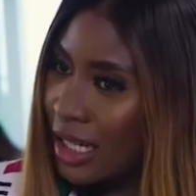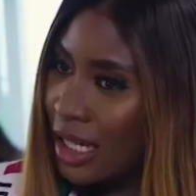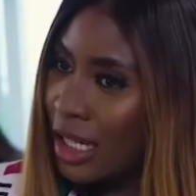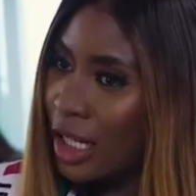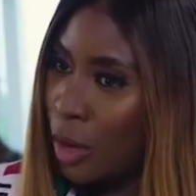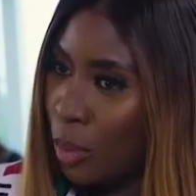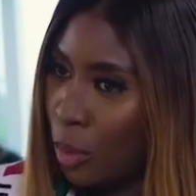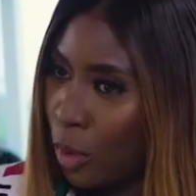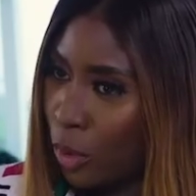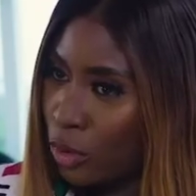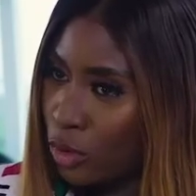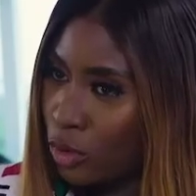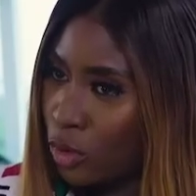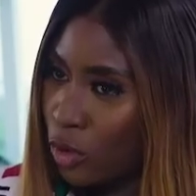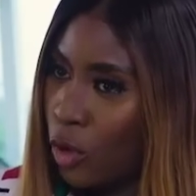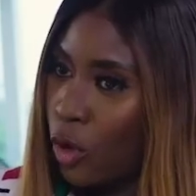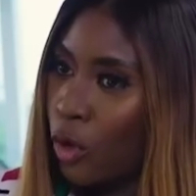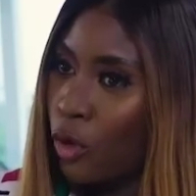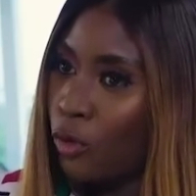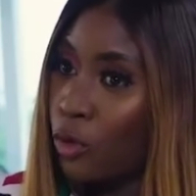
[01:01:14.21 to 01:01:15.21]
in a bus
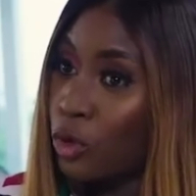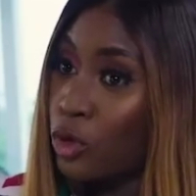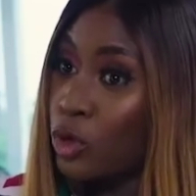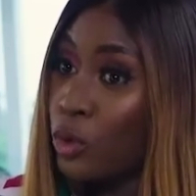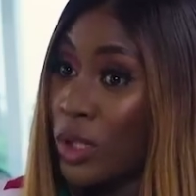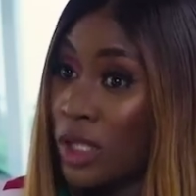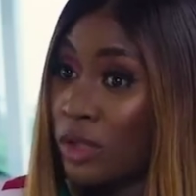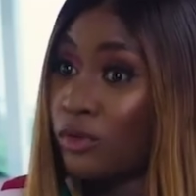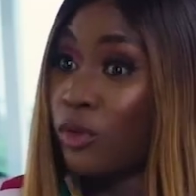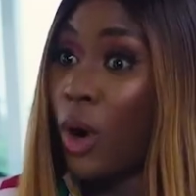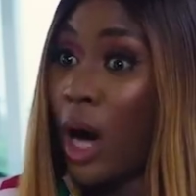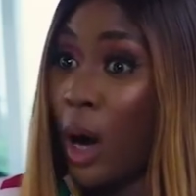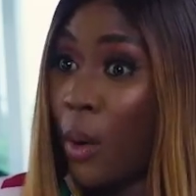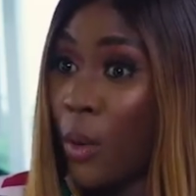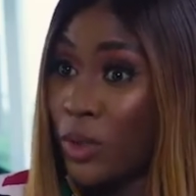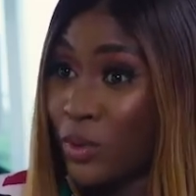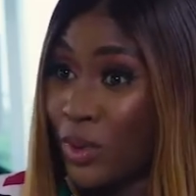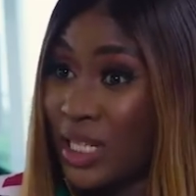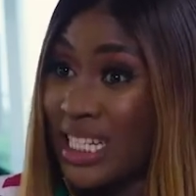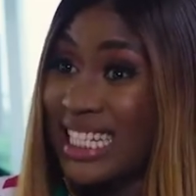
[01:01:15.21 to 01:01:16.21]
for 24
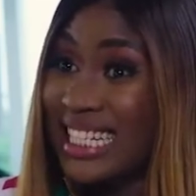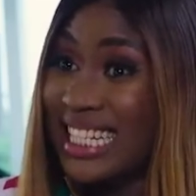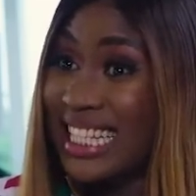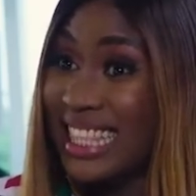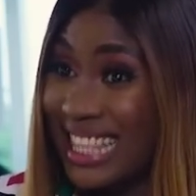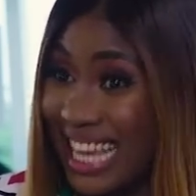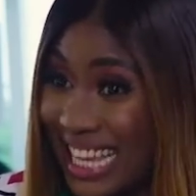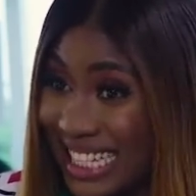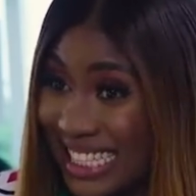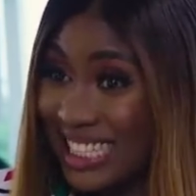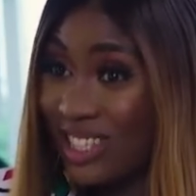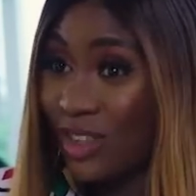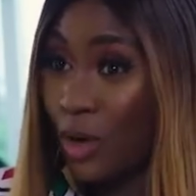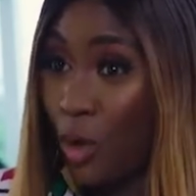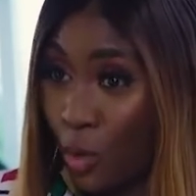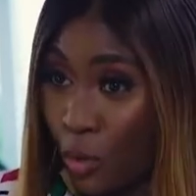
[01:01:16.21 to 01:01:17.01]
hours when he did that